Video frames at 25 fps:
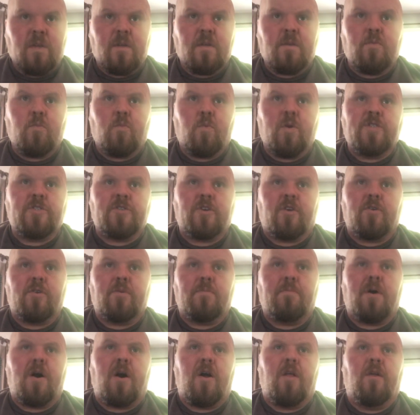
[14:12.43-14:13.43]
we turn
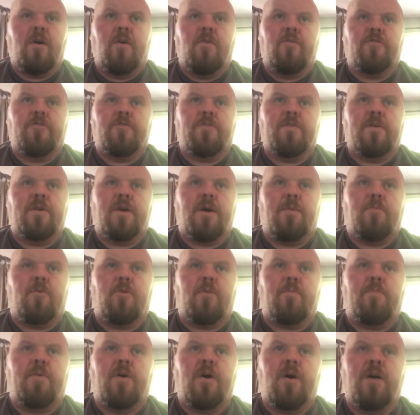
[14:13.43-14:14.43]
the ball over to them
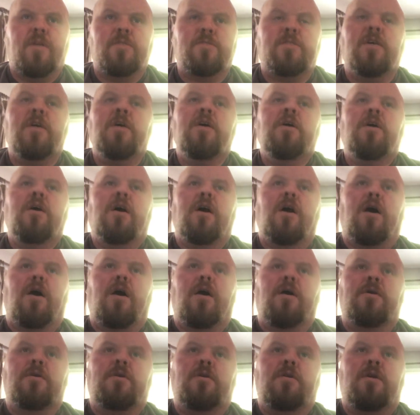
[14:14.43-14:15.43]
on punt.
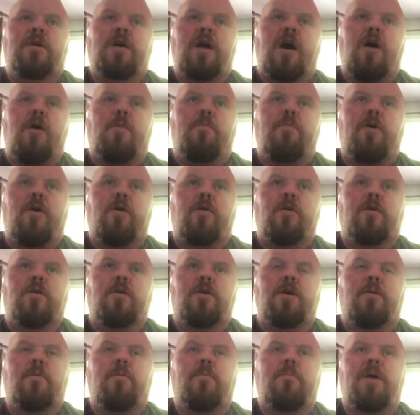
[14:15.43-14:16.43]
Kyle Parker
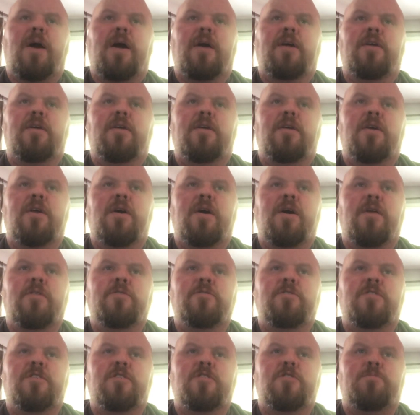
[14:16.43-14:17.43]
coming back
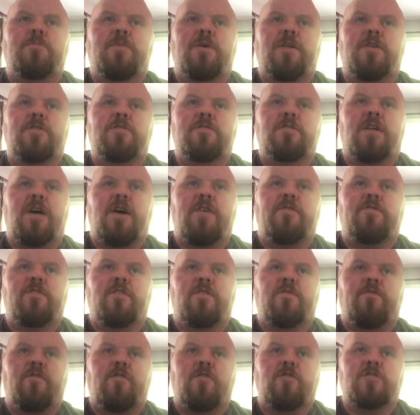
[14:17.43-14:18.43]
again. 6 minutes left
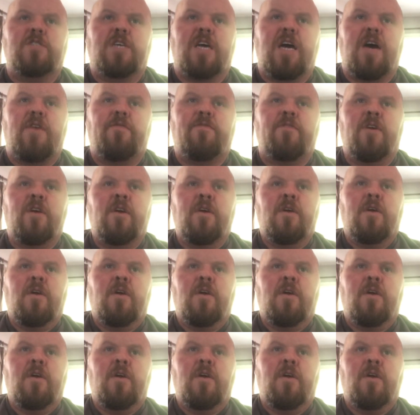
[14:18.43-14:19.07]
in the first half.